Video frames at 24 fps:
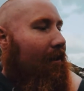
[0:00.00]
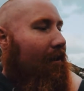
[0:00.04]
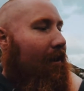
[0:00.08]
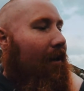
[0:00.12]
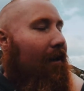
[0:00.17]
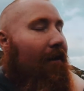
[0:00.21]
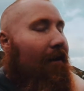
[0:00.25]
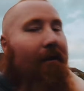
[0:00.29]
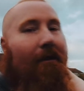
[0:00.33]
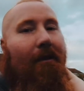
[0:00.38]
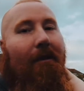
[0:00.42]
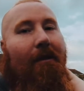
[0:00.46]

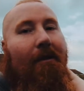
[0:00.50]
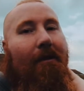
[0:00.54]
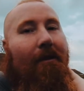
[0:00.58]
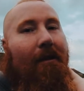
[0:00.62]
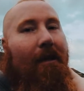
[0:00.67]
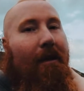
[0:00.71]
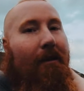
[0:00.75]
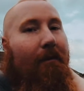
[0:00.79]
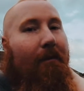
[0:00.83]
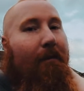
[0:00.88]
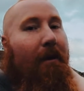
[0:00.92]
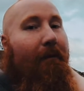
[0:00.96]
It does
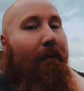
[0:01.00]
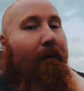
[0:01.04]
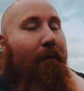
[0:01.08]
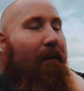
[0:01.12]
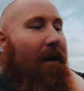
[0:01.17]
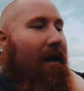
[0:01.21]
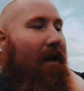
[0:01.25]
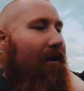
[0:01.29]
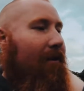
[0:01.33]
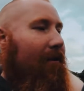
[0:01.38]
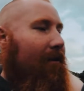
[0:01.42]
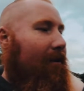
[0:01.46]
sound a bit of a
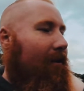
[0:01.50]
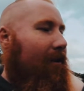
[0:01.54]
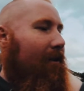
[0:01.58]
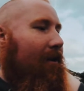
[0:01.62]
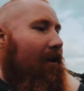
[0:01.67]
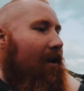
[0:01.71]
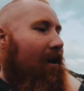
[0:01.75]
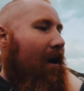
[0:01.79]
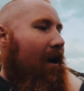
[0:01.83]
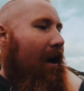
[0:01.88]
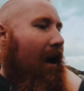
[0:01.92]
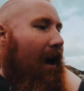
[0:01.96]
beast,
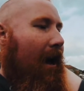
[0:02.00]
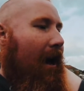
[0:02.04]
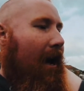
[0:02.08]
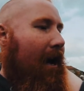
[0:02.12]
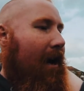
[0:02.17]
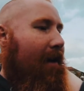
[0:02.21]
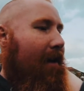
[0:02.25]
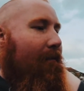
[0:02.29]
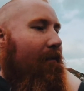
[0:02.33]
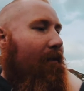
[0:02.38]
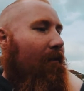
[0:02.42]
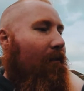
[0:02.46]

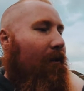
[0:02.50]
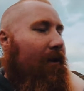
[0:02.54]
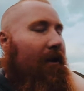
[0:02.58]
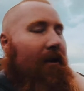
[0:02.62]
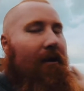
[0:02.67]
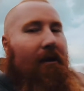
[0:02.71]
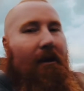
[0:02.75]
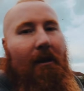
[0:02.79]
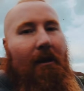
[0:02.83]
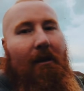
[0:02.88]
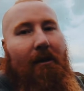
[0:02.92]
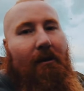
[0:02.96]

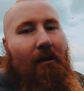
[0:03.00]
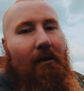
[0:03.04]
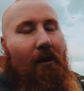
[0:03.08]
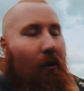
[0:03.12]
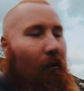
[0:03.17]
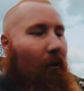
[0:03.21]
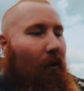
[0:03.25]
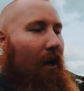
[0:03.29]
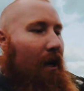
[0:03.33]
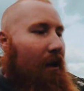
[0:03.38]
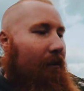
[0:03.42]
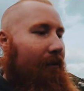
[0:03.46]
which is
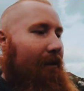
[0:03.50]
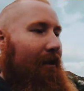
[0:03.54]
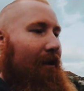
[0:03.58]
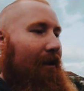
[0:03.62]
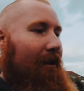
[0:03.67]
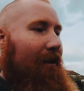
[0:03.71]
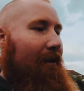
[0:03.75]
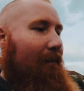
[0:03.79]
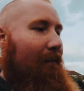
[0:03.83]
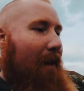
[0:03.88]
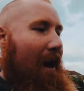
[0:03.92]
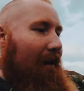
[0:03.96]
not what I was
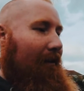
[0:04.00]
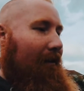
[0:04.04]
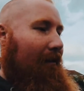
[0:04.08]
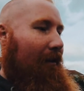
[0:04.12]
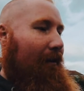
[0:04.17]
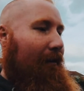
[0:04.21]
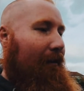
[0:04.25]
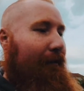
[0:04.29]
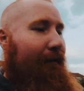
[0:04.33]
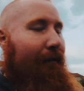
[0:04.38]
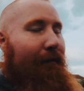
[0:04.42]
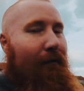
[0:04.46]

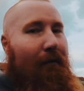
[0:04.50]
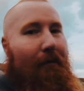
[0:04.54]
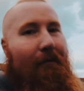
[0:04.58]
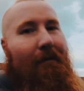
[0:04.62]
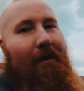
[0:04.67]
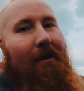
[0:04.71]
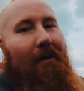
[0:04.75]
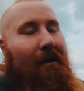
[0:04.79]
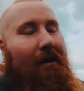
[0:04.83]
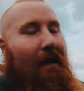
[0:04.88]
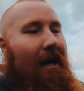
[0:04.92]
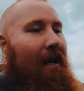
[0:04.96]
expecting from
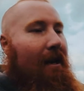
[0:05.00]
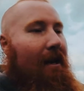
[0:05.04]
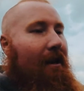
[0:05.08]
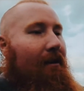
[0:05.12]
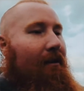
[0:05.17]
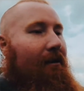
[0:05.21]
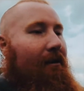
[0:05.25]
this Caddy.